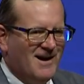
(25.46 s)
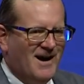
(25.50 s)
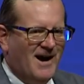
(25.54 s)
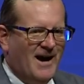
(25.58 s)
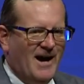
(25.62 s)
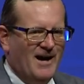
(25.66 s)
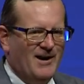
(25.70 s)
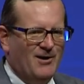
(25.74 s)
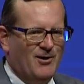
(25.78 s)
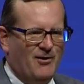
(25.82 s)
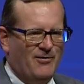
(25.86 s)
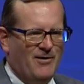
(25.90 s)

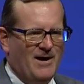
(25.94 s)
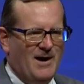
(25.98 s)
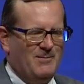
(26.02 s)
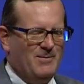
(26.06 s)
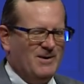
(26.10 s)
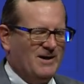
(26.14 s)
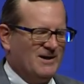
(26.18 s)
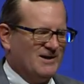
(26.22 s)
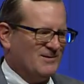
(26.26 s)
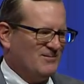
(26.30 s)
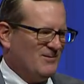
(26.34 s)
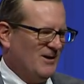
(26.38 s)
I know that
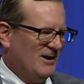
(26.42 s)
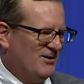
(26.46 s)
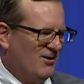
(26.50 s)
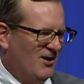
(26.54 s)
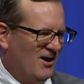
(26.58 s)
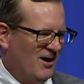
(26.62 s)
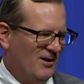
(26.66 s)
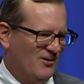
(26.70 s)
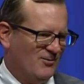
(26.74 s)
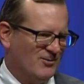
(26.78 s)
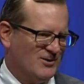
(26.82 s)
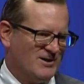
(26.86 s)
because my
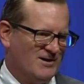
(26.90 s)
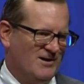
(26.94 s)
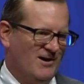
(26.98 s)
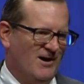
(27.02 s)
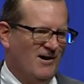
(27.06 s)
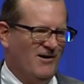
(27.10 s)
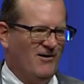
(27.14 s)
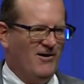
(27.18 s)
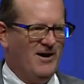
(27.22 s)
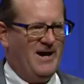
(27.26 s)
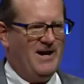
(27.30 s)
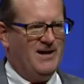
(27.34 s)
daughter was an
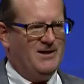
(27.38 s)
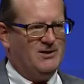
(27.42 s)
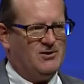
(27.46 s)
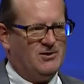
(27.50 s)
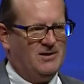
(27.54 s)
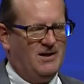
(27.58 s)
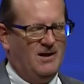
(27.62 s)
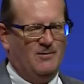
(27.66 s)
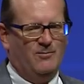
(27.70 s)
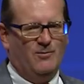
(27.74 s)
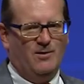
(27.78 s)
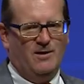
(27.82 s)
RA.
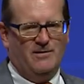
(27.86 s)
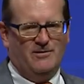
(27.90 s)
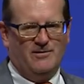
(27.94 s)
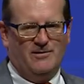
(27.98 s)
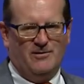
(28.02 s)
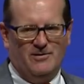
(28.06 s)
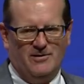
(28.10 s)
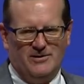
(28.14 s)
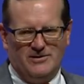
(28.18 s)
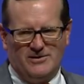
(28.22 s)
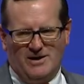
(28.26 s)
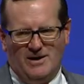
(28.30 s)
She had one of the
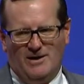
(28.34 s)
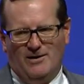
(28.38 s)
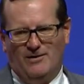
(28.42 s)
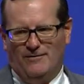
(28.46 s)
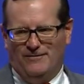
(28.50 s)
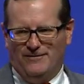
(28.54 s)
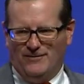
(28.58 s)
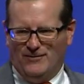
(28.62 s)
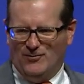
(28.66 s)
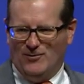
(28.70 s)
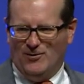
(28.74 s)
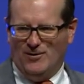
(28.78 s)
girls on her
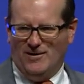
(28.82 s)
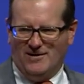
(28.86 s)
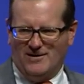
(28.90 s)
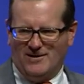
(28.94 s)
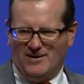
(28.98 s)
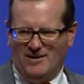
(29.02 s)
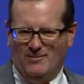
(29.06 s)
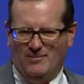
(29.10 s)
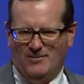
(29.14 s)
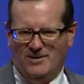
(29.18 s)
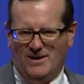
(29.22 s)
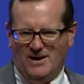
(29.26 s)
floor
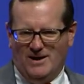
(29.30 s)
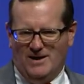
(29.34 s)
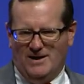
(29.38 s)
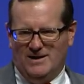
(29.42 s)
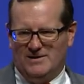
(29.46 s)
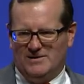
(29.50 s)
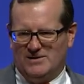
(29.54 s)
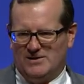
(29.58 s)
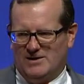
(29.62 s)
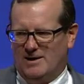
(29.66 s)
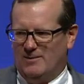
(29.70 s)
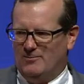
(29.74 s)
come in
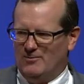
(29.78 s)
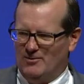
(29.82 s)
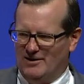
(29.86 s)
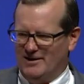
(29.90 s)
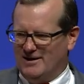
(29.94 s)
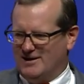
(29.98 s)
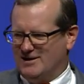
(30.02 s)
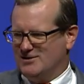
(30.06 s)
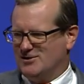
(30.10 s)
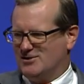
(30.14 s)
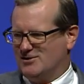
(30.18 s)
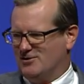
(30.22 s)
and say, I'm
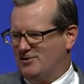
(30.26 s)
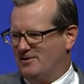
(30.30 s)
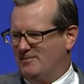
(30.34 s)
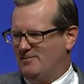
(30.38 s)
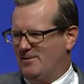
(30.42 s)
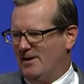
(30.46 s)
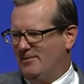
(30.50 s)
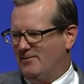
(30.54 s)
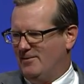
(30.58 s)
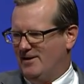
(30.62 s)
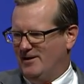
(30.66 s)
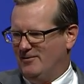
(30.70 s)
really concerned
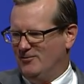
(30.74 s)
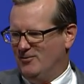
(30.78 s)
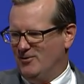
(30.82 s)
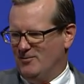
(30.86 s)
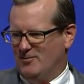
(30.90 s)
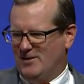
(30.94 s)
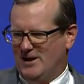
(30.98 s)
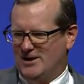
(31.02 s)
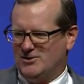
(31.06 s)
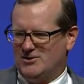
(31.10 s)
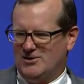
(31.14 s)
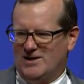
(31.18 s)
about my
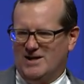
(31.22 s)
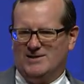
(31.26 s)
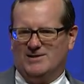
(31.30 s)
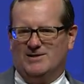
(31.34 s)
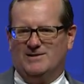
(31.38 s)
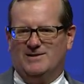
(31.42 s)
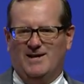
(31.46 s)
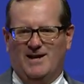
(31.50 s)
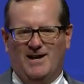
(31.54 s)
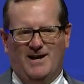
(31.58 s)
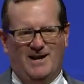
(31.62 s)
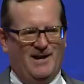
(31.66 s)
roommate. She
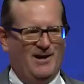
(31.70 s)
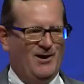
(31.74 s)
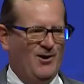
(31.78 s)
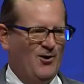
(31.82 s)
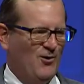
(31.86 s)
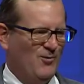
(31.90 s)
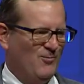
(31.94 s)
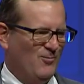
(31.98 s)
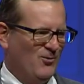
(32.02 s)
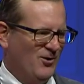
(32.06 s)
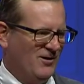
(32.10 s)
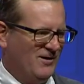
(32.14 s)
hasn't done any
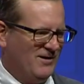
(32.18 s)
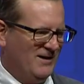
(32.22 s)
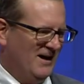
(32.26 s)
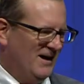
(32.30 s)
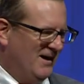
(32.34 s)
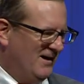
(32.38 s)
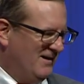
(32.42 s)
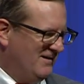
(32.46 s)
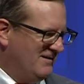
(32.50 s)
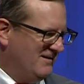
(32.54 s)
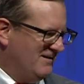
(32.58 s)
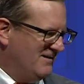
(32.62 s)
homework
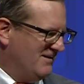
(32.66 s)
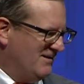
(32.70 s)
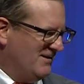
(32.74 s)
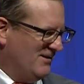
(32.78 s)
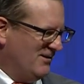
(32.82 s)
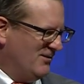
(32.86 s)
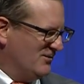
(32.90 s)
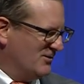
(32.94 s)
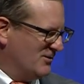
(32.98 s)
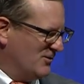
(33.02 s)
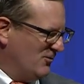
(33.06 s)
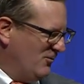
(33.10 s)
yet. You
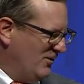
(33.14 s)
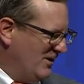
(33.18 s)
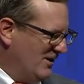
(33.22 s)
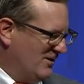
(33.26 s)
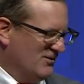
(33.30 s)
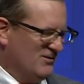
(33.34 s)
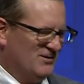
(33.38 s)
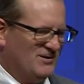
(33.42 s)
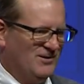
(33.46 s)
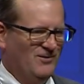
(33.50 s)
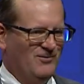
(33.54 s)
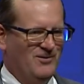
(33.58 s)
know, it was a week
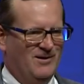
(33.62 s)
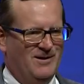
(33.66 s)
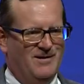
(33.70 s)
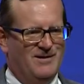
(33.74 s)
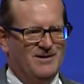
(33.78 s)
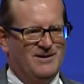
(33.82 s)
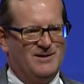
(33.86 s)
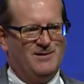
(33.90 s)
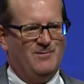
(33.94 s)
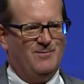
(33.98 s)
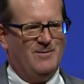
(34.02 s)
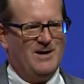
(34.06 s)
or two into
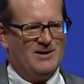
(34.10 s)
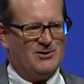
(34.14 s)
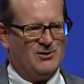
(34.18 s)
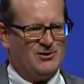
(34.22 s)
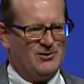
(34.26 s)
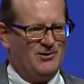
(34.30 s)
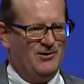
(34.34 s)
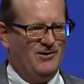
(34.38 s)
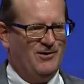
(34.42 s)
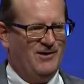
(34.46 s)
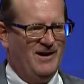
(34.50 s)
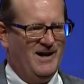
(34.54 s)
the
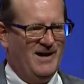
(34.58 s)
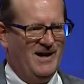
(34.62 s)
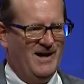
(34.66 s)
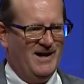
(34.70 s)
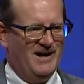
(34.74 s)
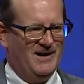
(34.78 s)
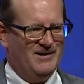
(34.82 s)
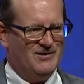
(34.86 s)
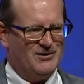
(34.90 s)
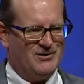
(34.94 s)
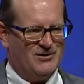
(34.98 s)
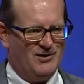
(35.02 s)
semester.
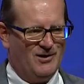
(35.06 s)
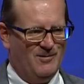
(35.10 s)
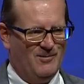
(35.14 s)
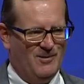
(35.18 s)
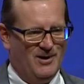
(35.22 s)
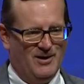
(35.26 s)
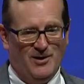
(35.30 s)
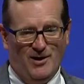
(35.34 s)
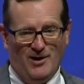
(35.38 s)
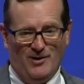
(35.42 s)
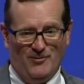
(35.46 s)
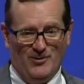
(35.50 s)
And so
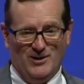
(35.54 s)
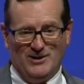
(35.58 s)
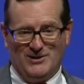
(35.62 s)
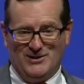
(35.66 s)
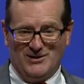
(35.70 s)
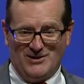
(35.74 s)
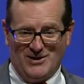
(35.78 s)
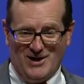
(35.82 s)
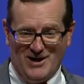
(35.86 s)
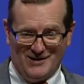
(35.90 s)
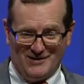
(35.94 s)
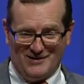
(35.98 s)
my daughter went
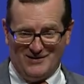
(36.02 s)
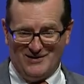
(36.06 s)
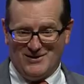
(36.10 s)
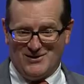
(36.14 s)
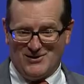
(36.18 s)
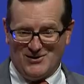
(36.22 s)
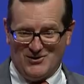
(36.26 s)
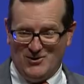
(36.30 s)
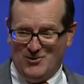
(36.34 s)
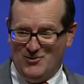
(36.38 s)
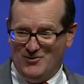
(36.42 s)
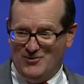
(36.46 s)
to talk to the
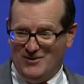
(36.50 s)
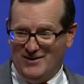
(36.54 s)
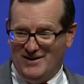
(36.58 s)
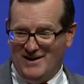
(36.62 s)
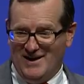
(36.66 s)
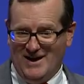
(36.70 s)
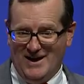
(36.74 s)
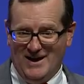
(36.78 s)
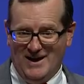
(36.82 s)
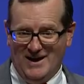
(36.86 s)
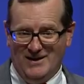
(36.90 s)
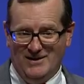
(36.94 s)

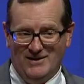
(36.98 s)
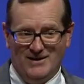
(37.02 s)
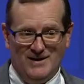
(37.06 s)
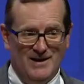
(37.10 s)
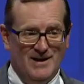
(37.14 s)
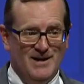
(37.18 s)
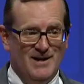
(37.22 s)
student and